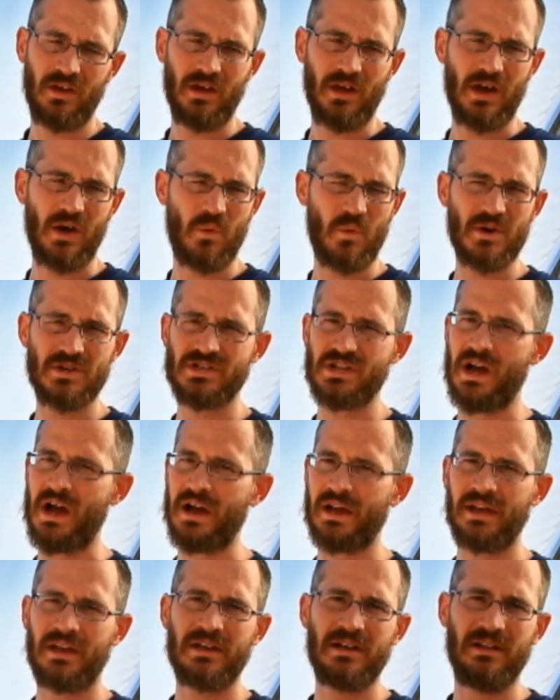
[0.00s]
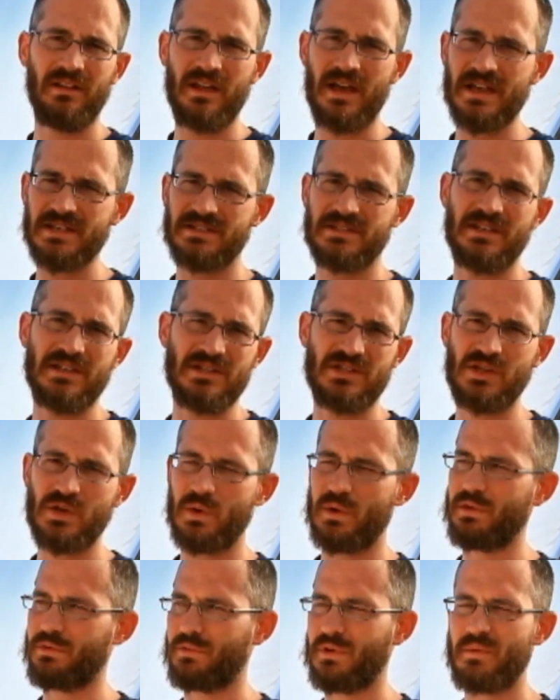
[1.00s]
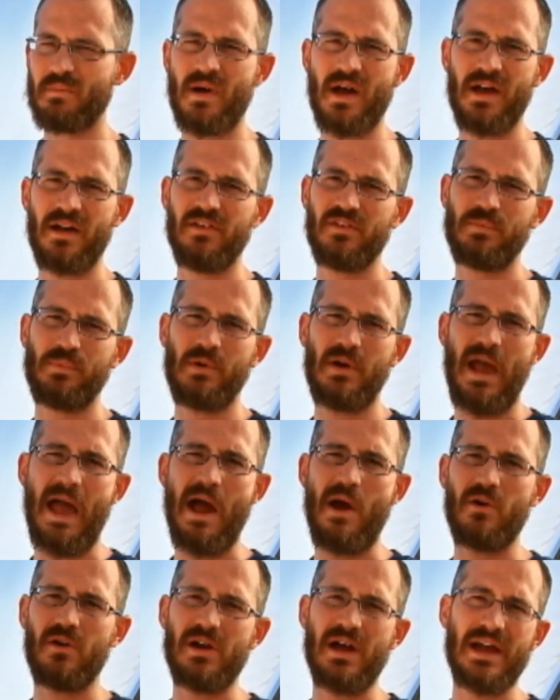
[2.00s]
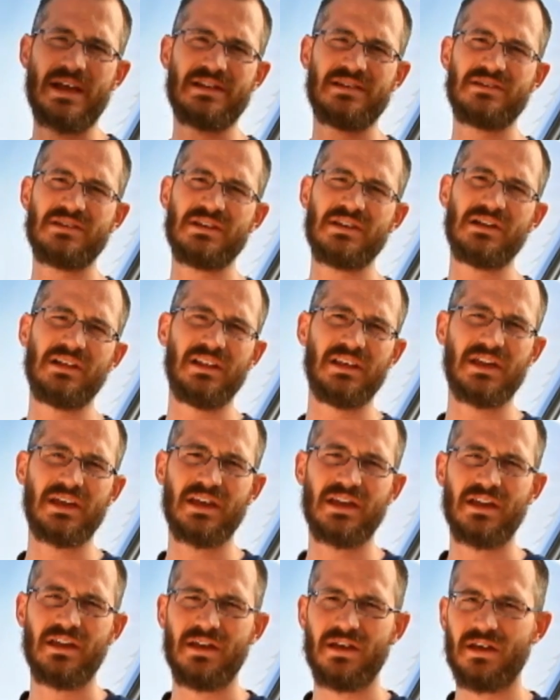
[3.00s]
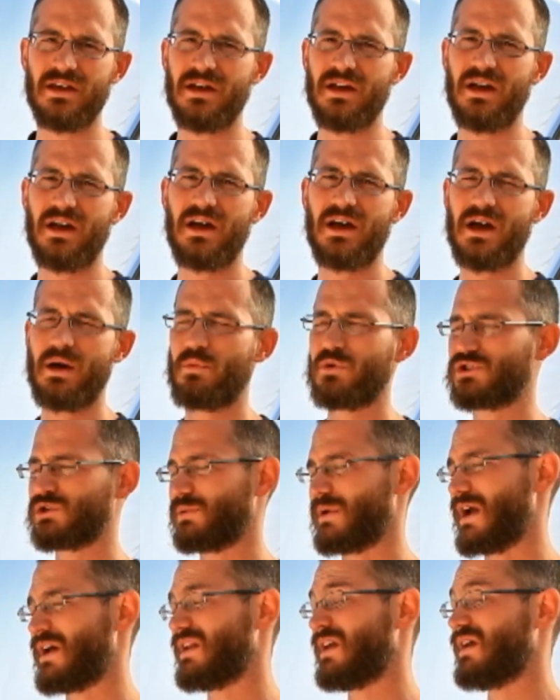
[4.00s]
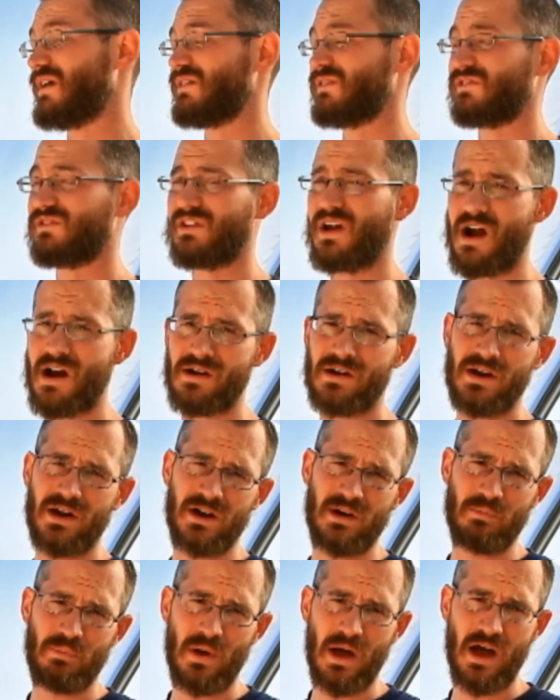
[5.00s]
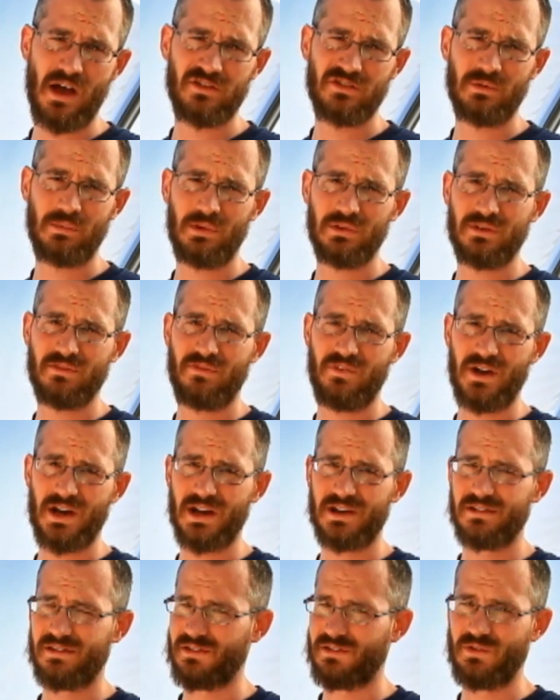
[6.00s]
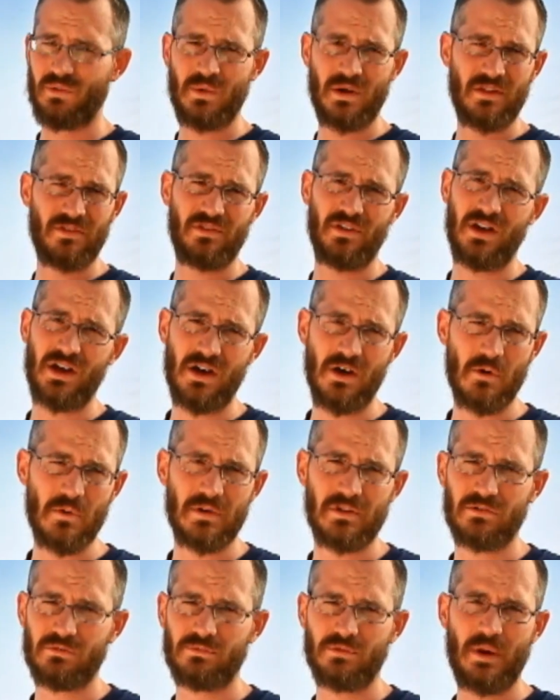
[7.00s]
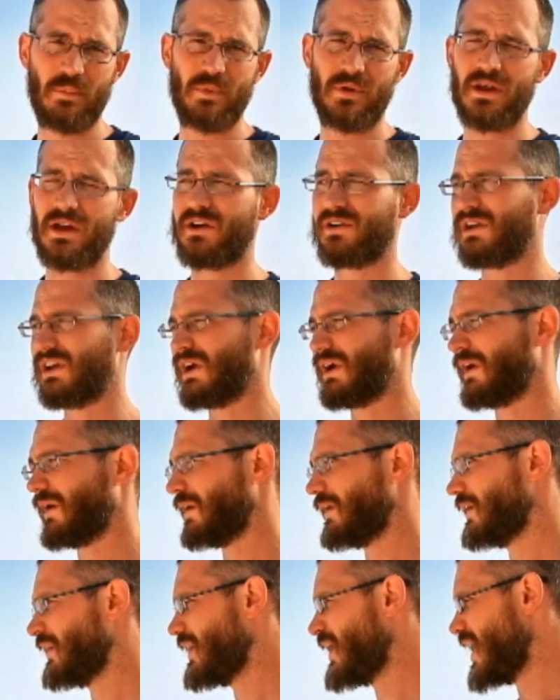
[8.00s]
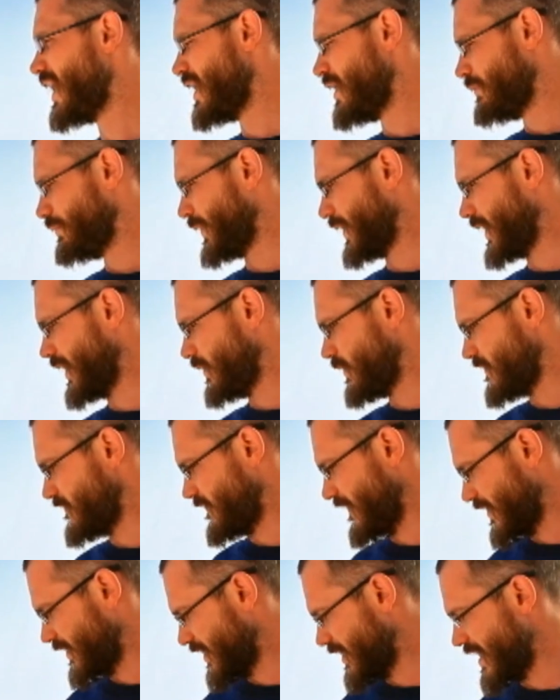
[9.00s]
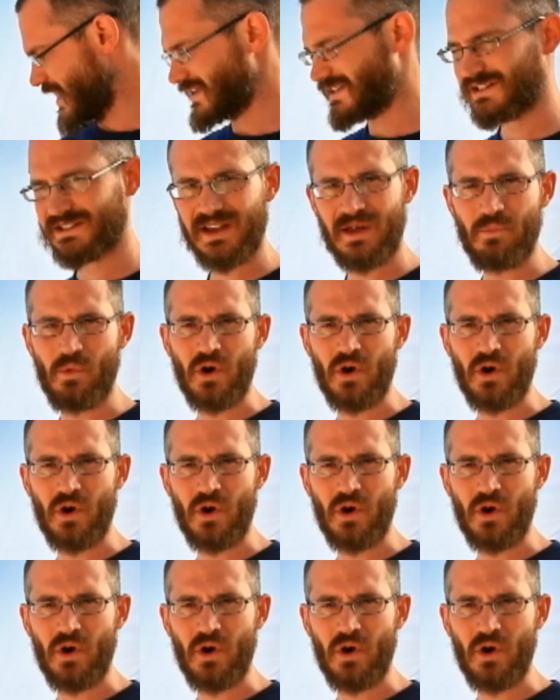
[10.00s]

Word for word: Uh, we're talking less than two or three miles per hour ideally, um, which around here is darn near impossible to find because the wind's always ripping out here. But uh, we found a nice still